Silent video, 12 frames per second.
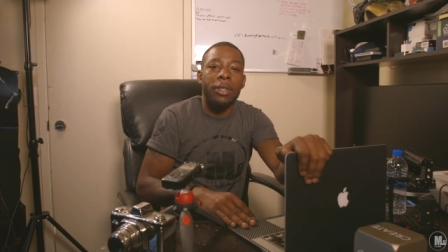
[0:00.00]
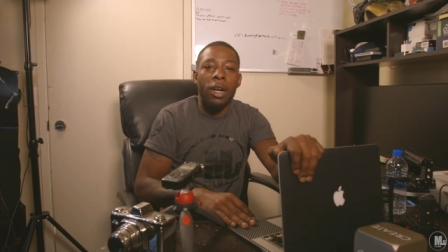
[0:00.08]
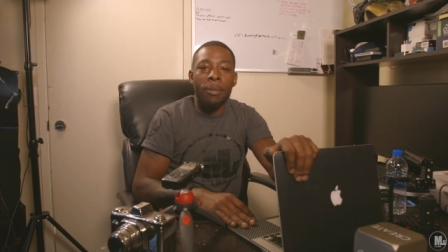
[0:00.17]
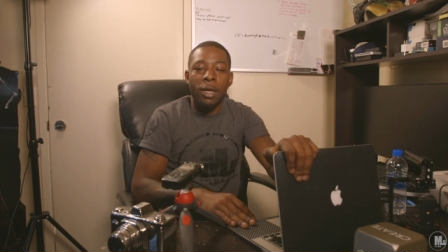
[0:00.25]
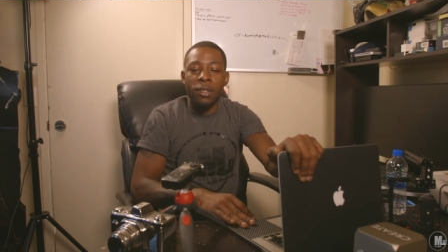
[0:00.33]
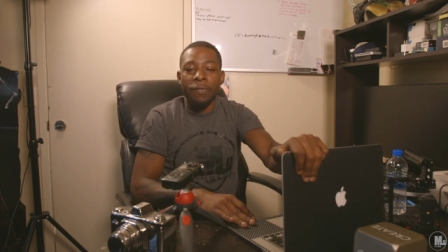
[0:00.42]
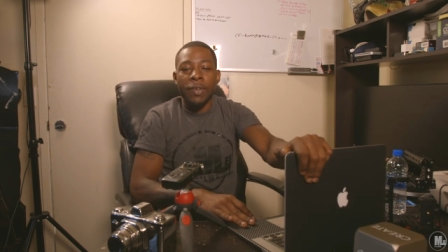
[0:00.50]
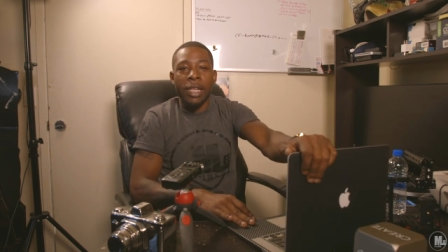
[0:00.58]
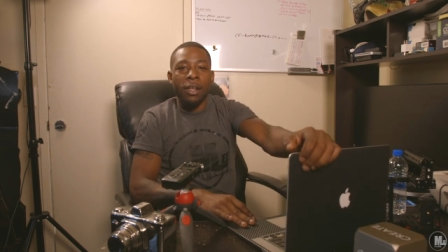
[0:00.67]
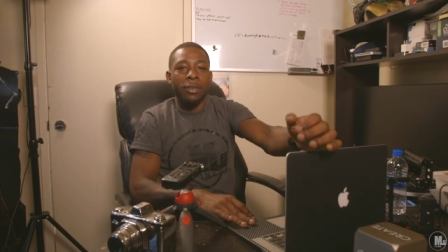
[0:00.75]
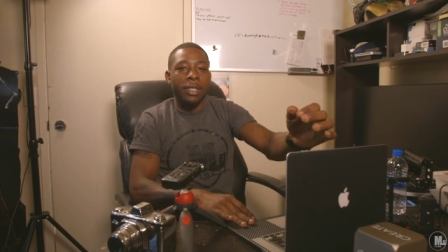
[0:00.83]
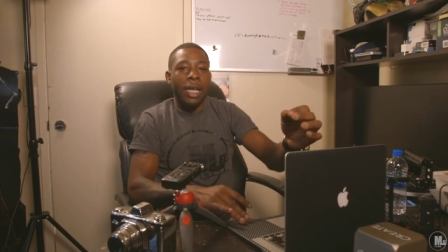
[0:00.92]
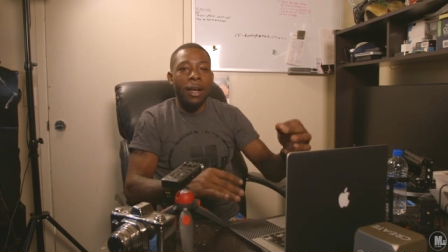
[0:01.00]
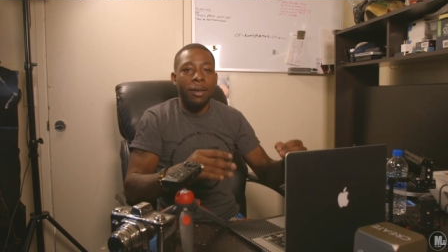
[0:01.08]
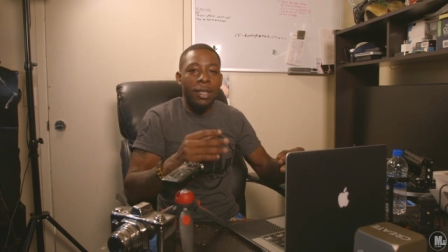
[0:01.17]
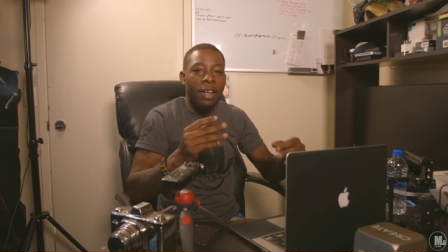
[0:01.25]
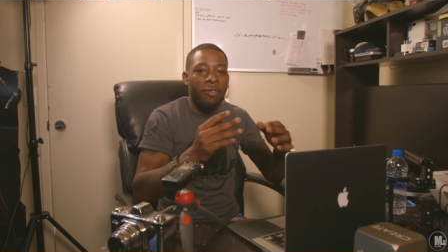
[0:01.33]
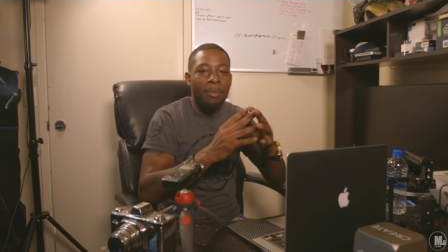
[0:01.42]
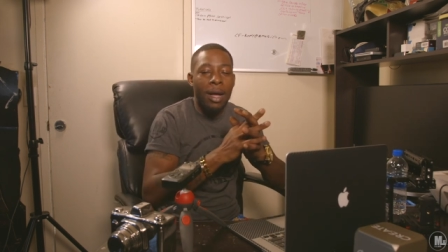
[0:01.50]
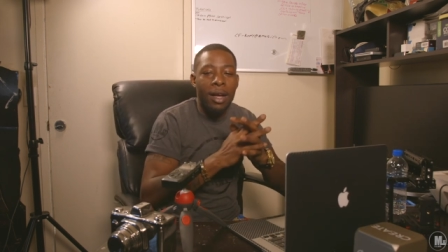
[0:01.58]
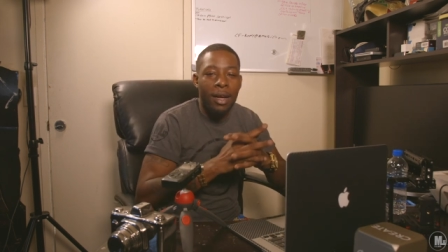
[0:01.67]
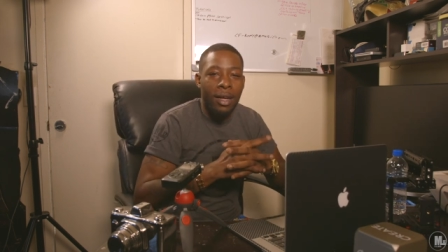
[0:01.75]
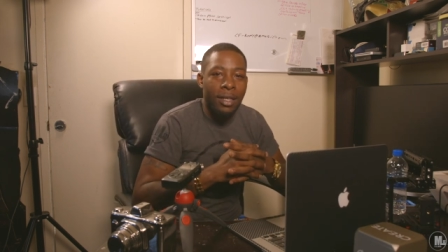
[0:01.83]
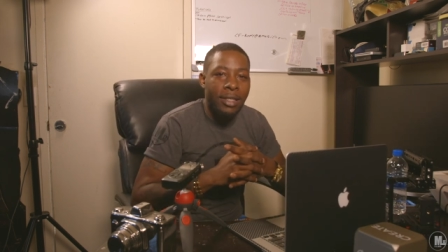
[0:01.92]
talk about some videos now. Enough of my
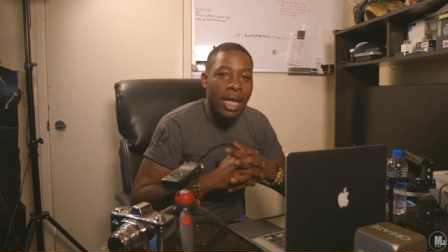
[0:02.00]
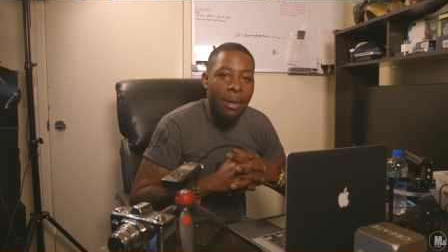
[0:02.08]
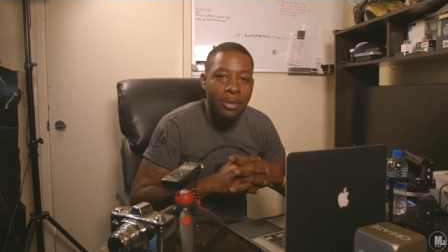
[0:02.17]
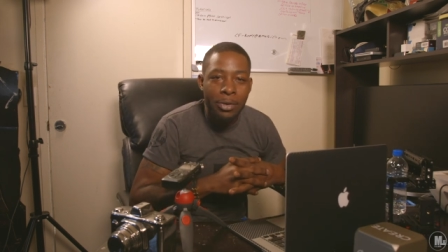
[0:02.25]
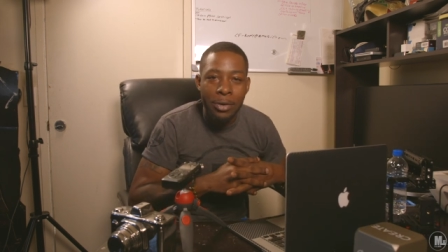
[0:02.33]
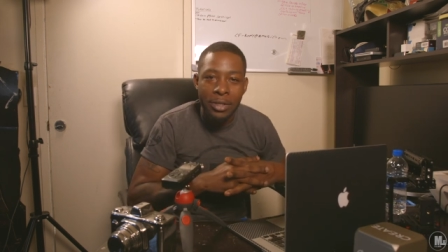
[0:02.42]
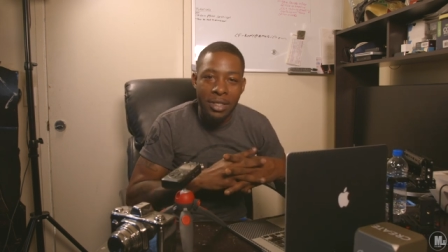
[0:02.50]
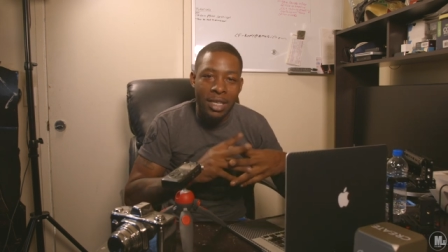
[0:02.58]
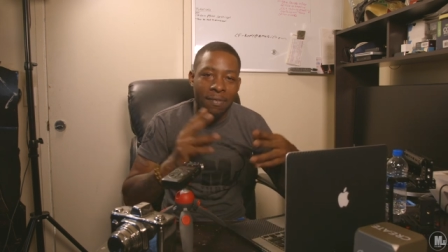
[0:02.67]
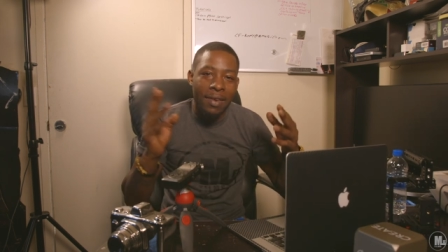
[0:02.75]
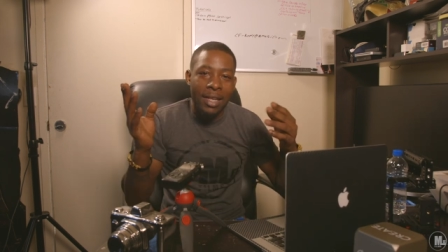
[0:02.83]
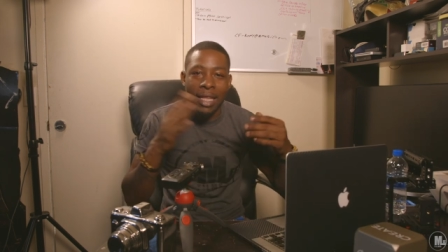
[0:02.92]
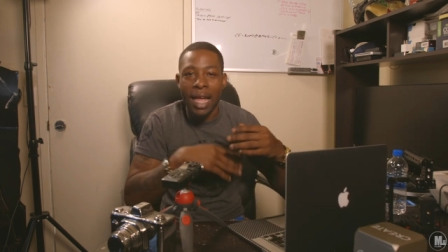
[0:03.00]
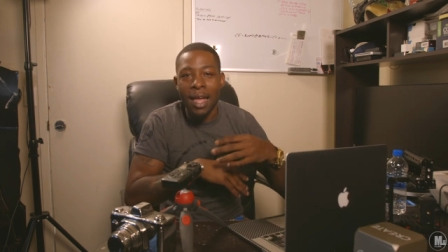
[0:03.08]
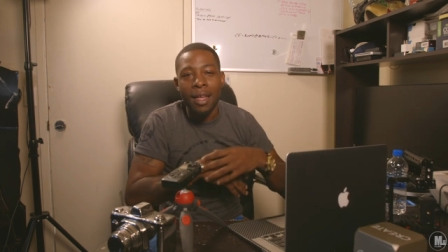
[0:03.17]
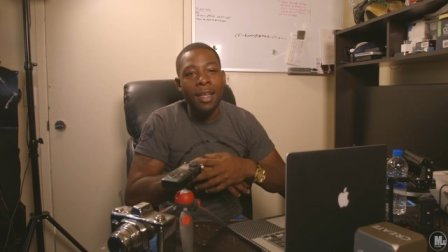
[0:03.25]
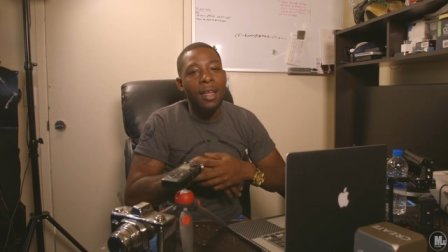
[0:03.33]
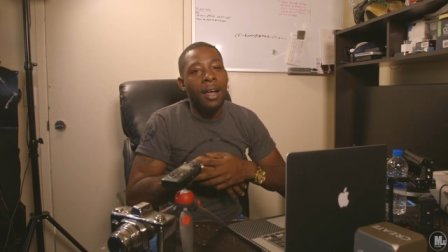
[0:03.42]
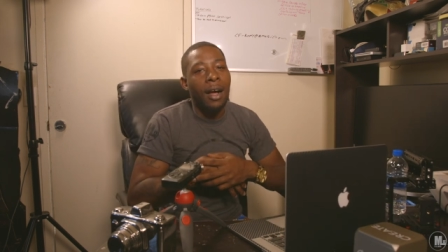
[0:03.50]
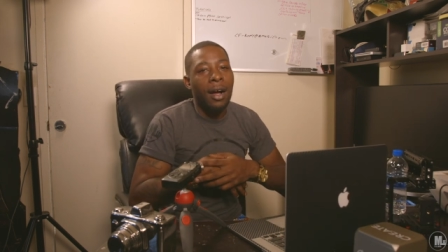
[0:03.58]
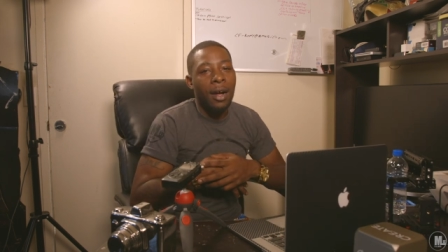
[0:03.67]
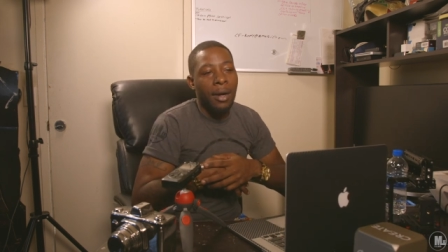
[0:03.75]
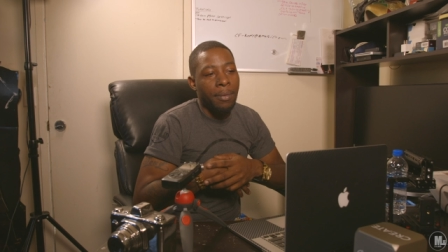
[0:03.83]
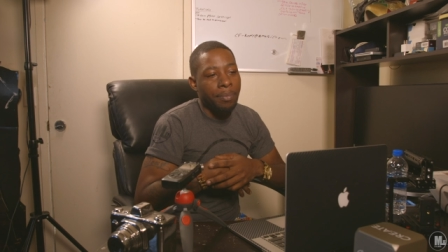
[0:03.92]
uh, sob stories and stuff like that.
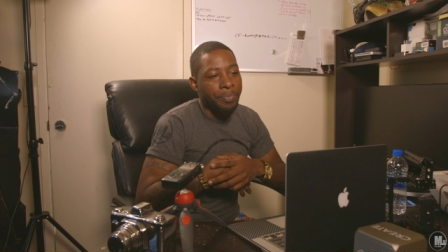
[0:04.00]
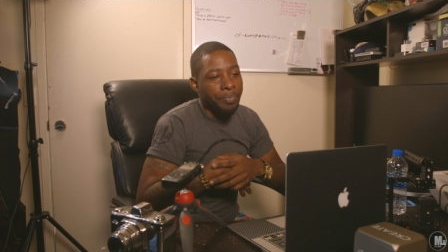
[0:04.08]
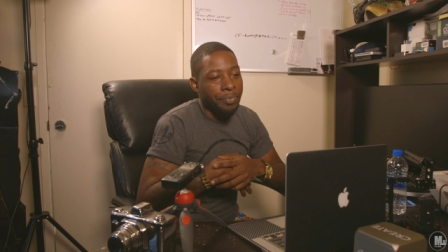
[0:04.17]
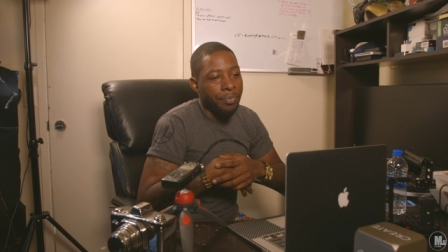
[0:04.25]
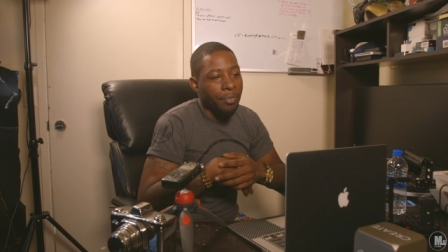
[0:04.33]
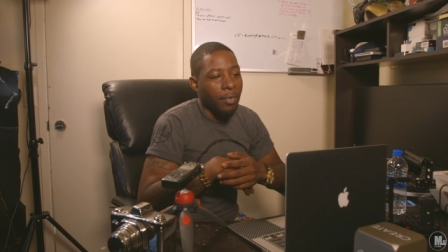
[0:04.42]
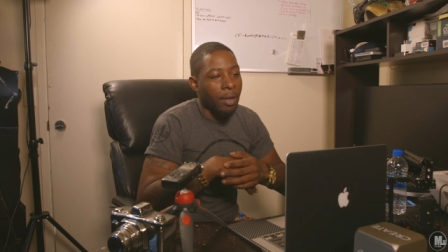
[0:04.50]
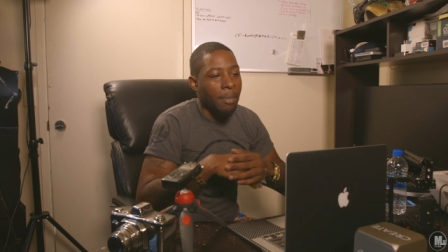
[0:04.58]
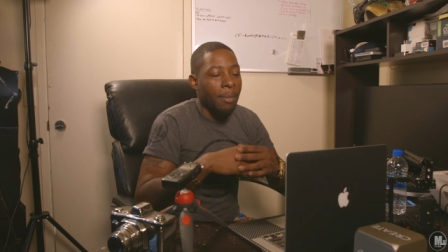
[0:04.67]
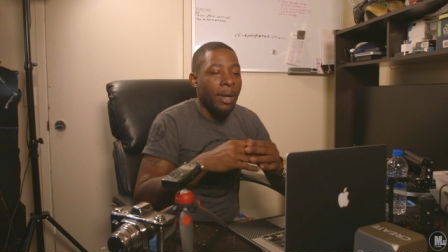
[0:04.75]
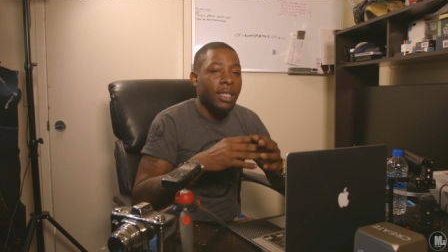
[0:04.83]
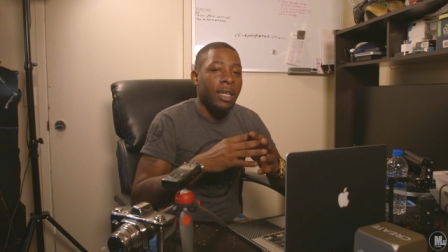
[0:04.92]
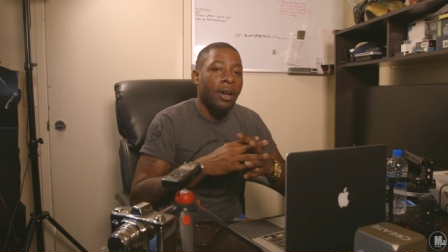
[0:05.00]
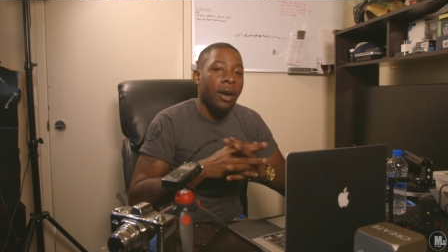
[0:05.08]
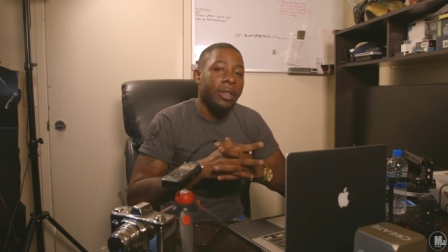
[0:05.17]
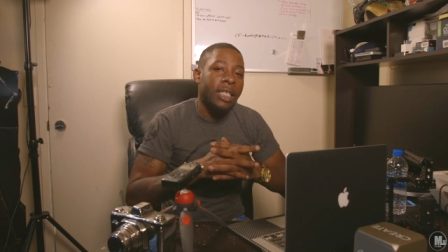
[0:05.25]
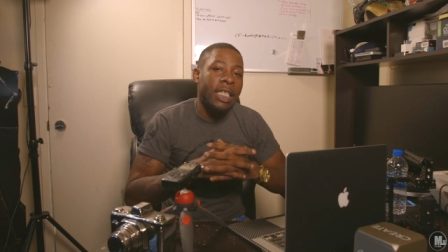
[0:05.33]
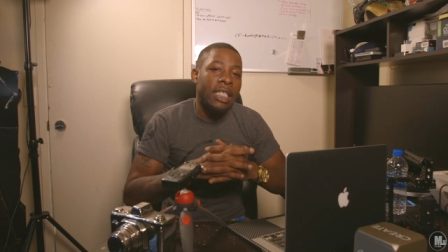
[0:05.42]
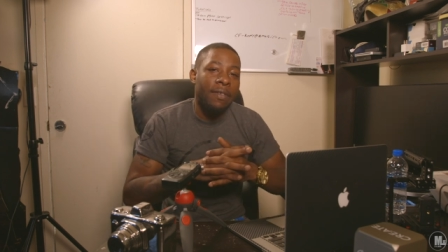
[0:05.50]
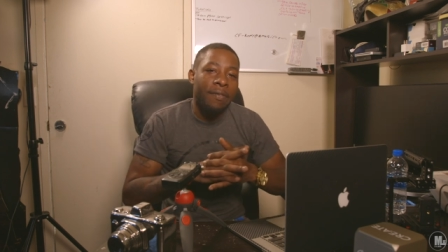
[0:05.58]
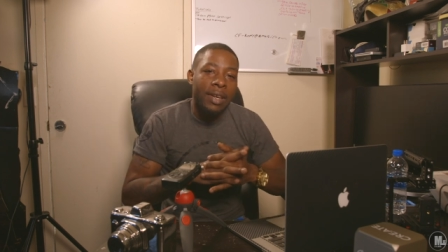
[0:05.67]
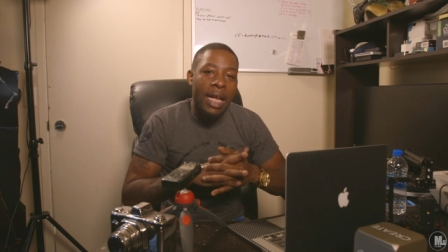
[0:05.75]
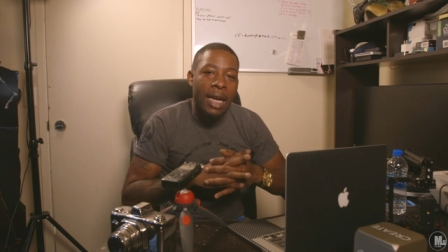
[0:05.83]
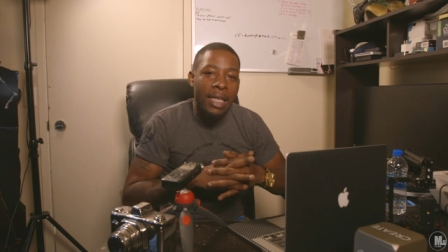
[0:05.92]
Um, me and my son got our season
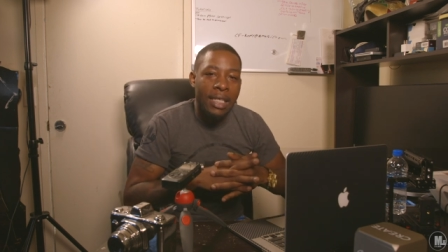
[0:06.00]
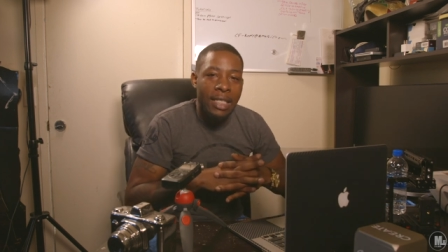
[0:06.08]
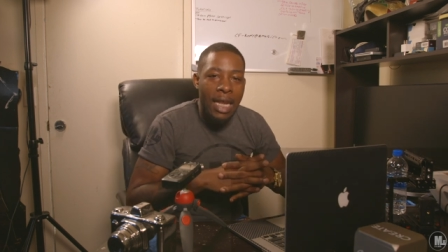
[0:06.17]
finale of